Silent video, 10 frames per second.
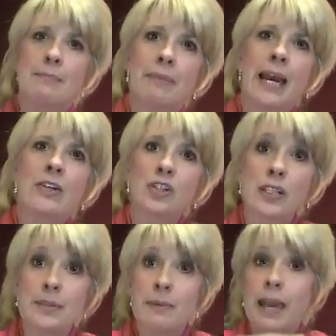
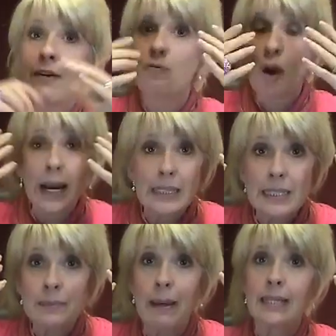Patients may have widely
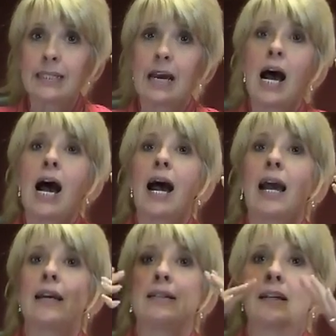spaced eyes,